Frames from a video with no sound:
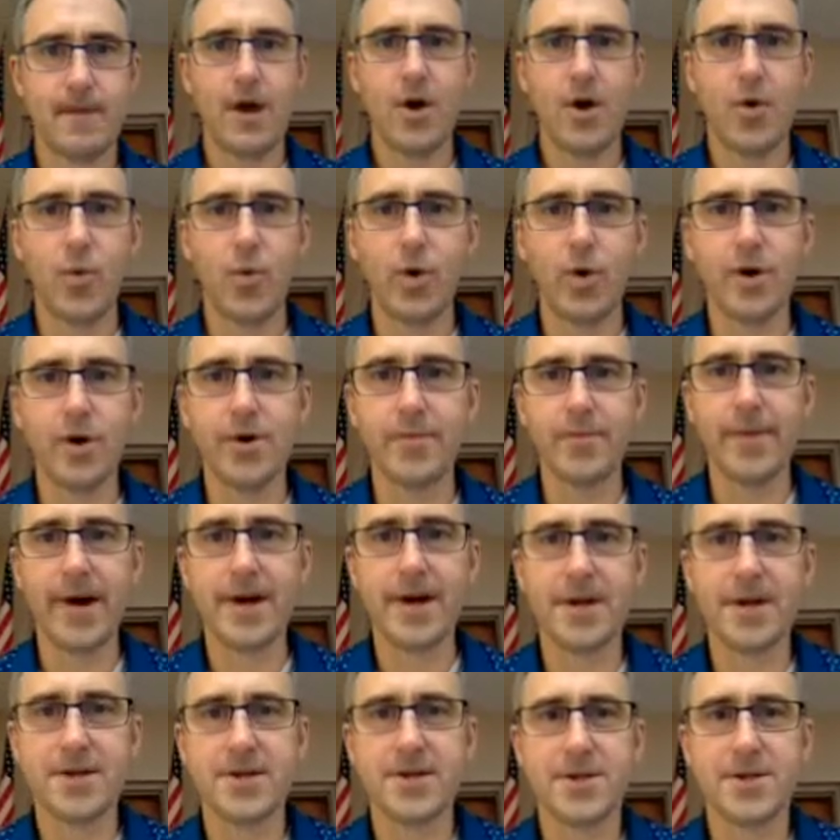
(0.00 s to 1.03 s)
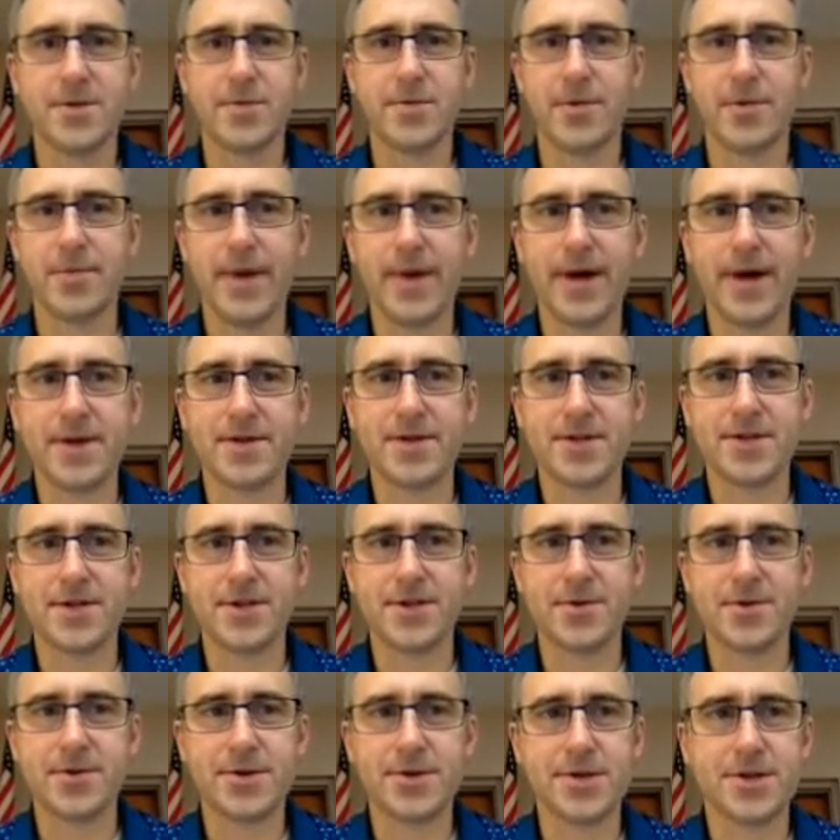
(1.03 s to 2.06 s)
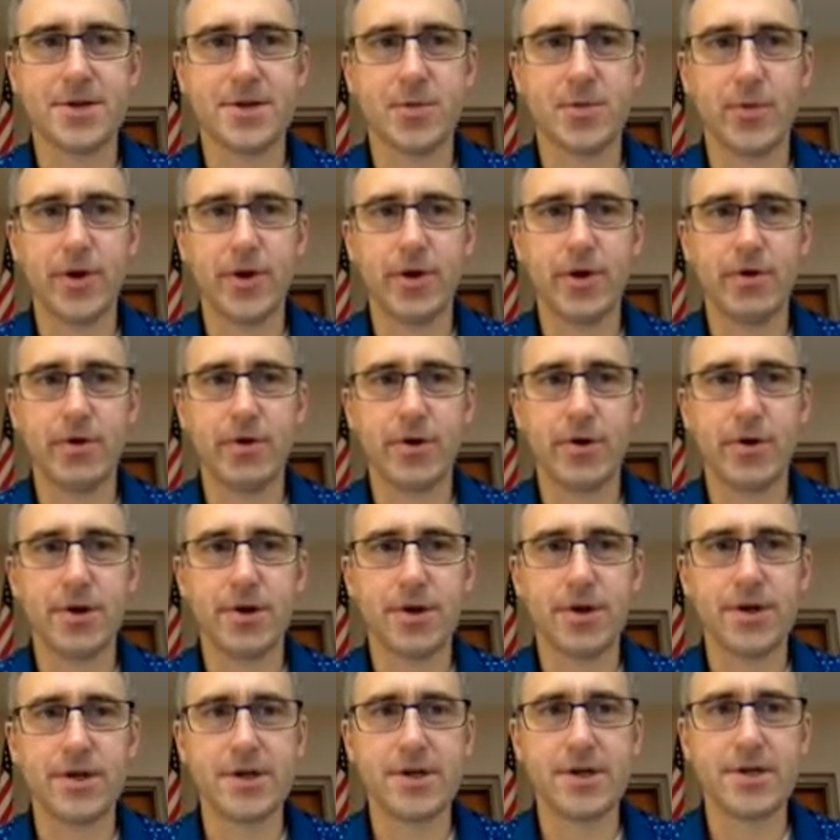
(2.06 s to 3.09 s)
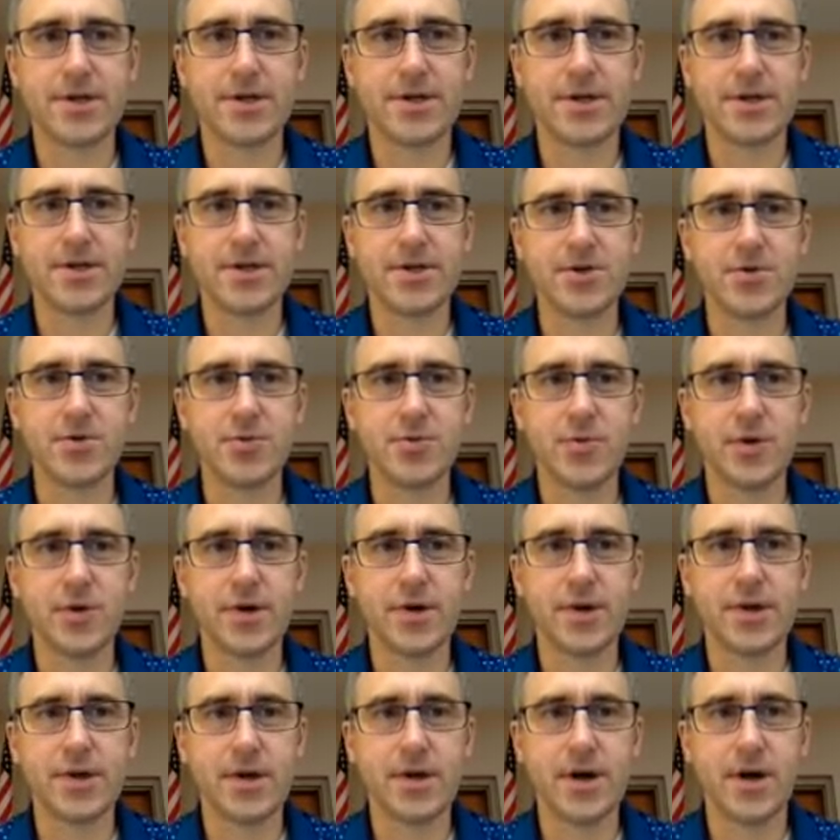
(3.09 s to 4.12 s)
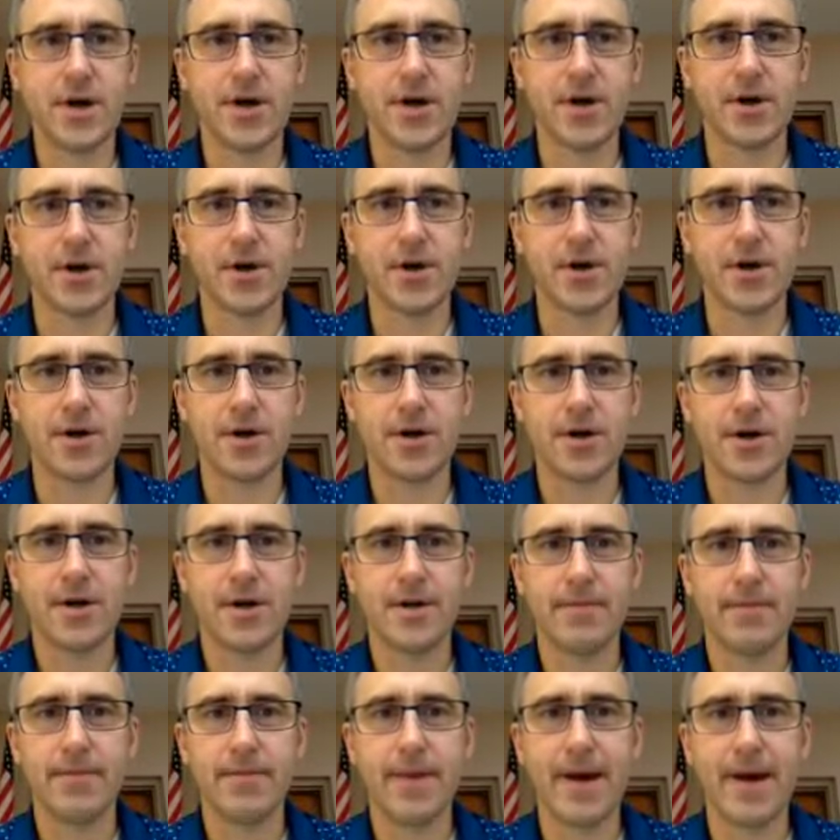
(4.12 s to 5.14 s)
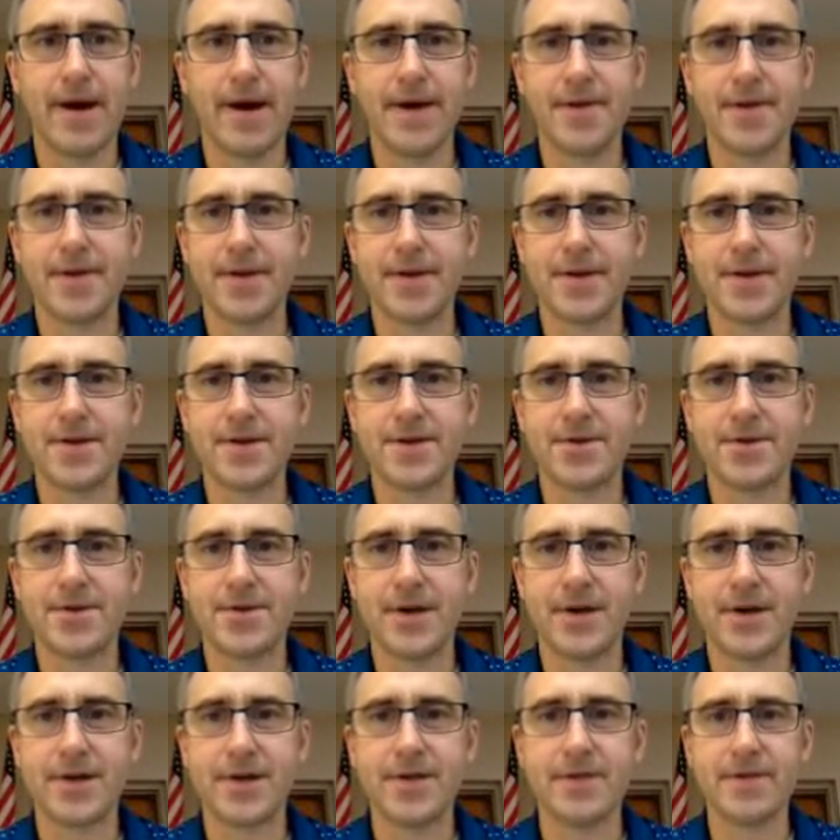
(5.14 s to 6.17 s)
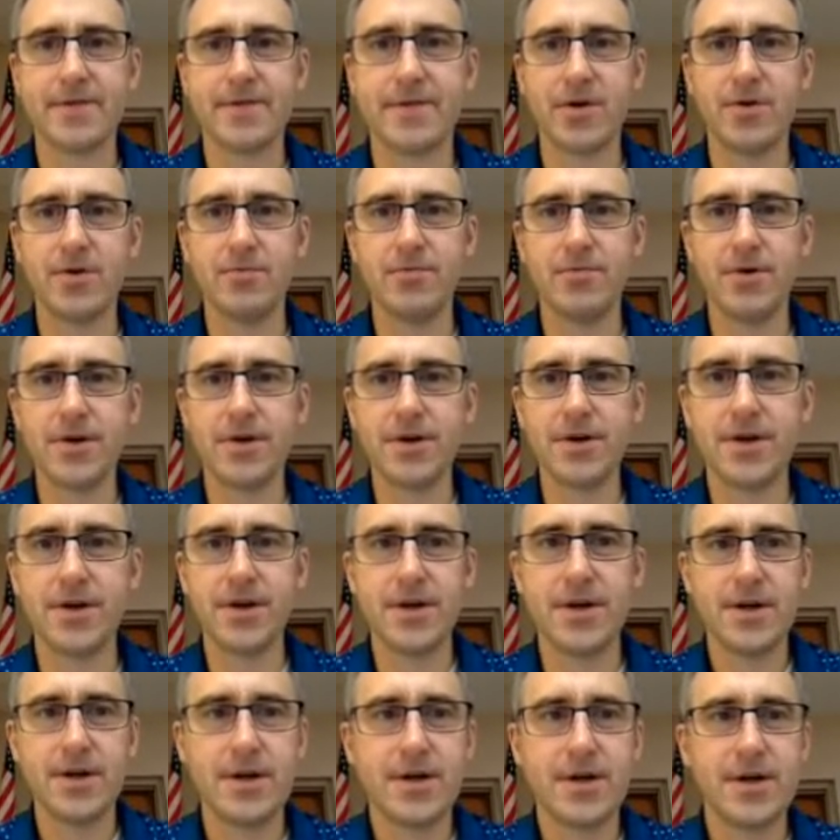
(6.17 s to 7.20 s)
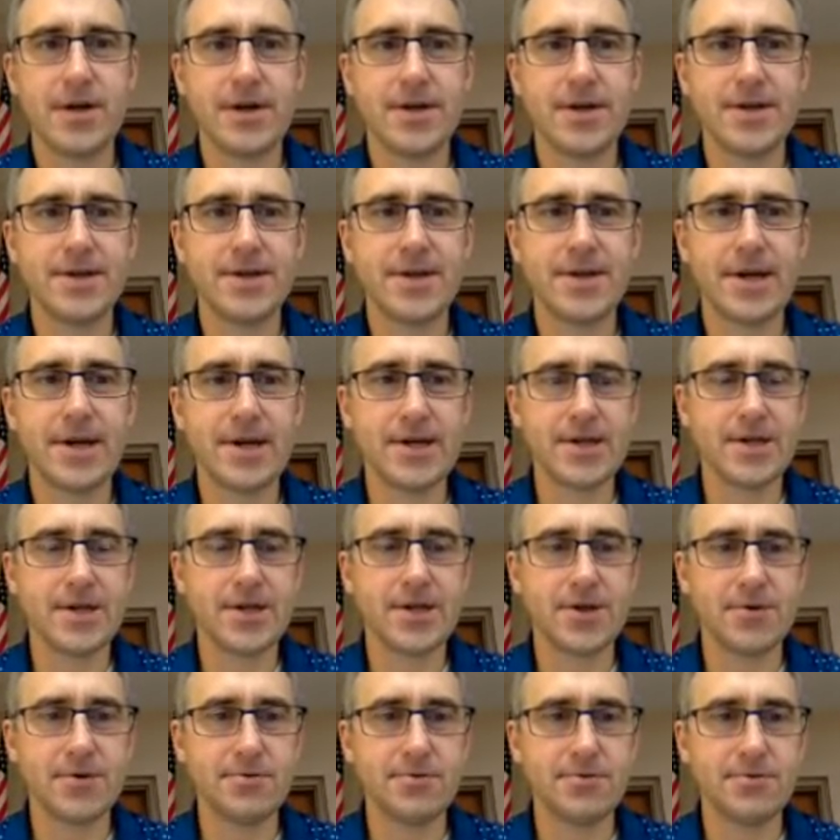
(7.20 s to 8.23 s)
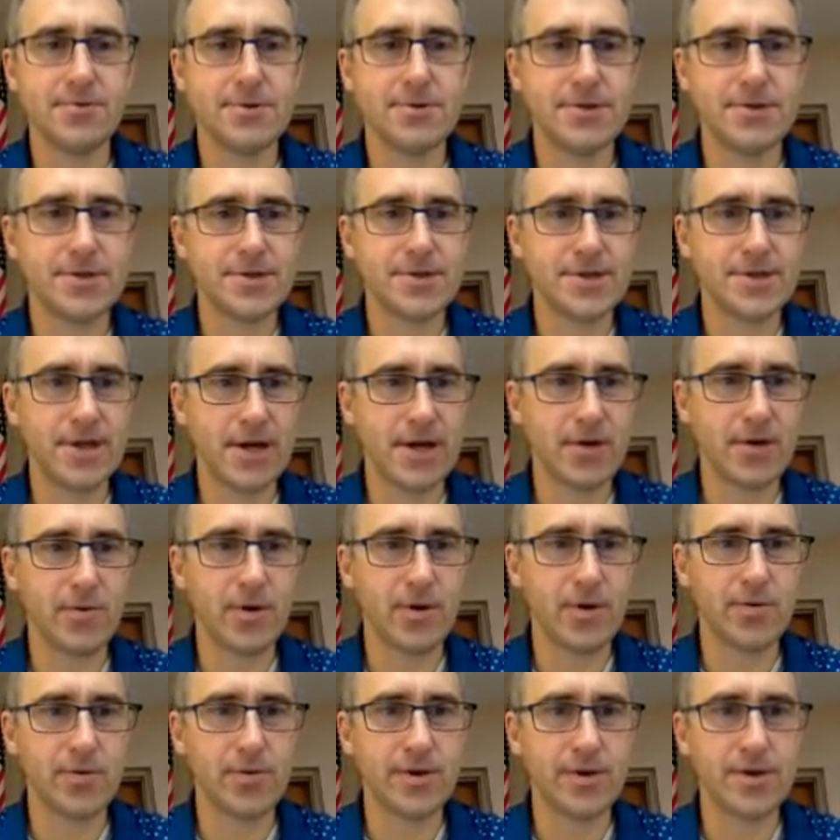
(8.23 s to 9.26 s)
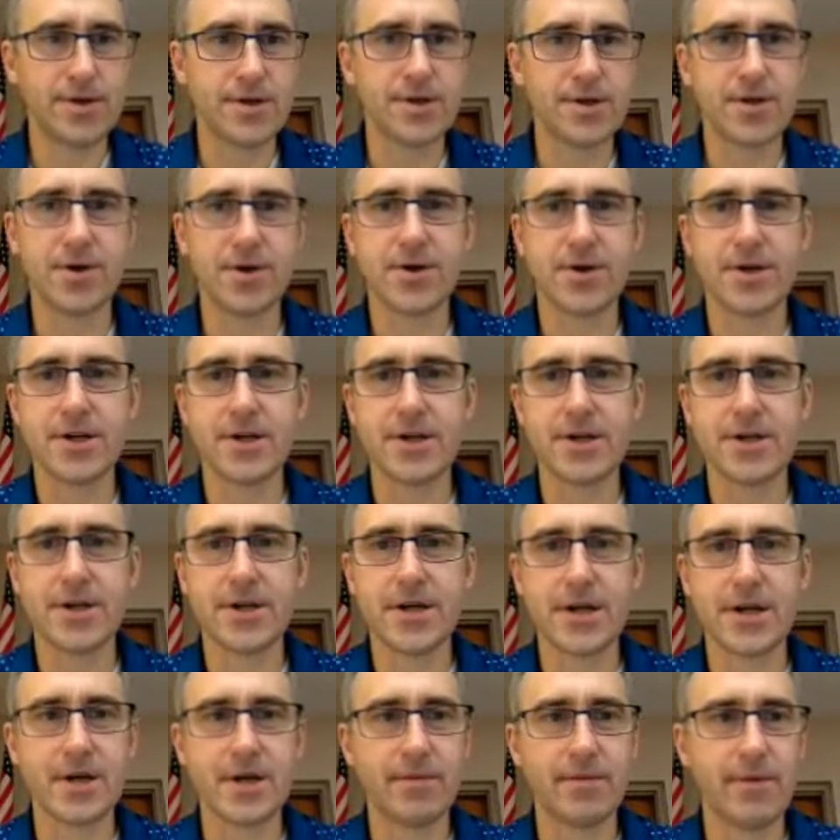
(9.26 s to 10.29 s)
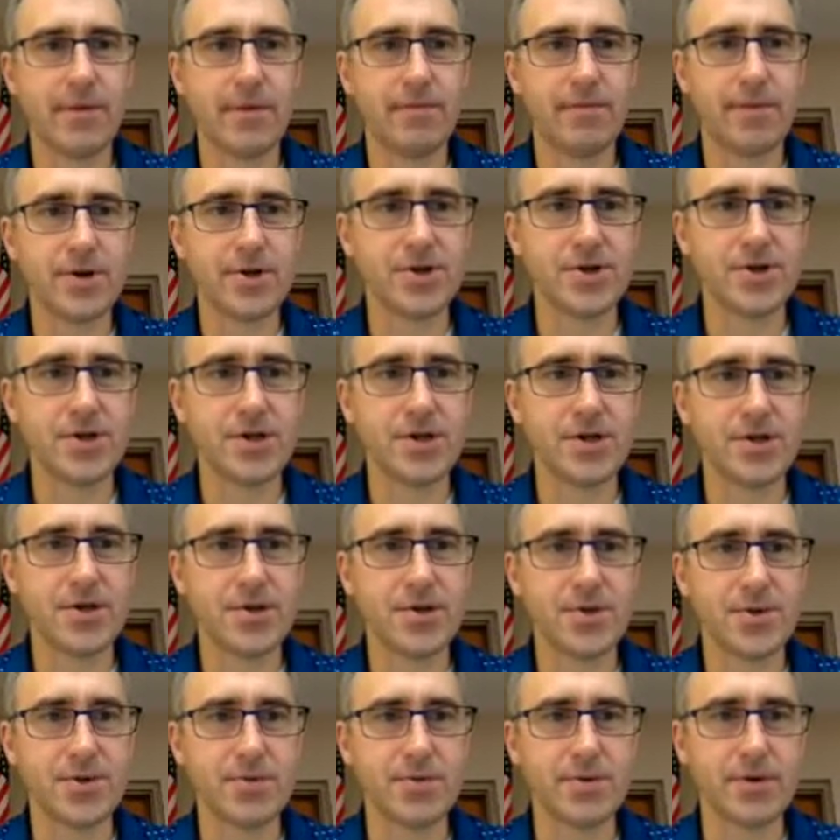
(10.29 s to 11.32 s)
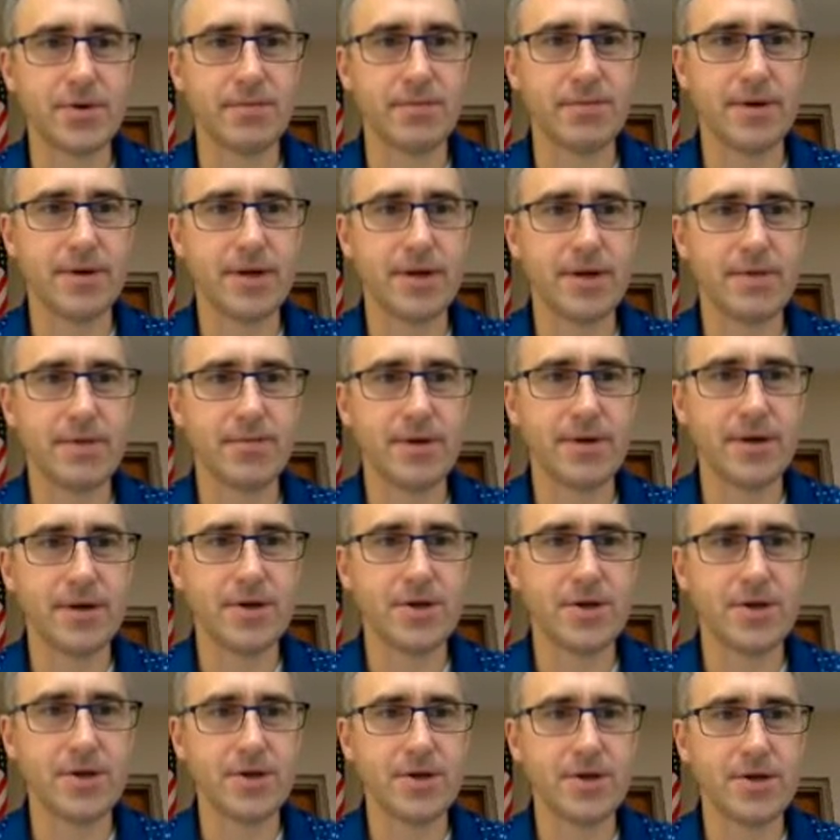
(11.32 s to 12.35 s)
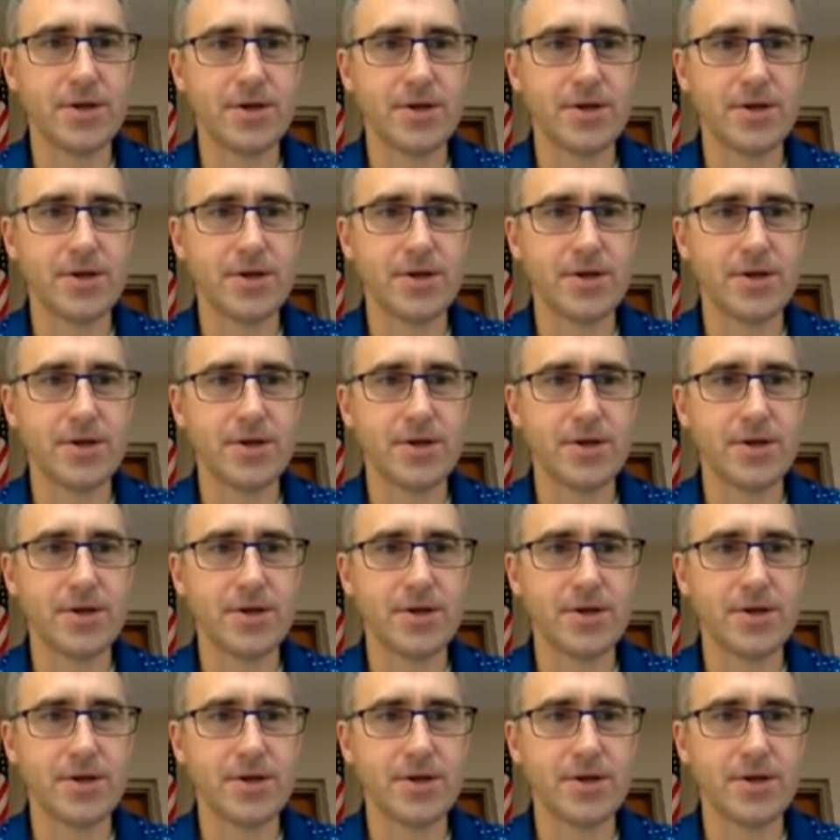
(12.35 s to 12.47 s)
Welcome back, consumer math students. We are going to continue with our math interactive notebook, day 2. Day 1 we started to talk about budgeting. Those were the pink pages.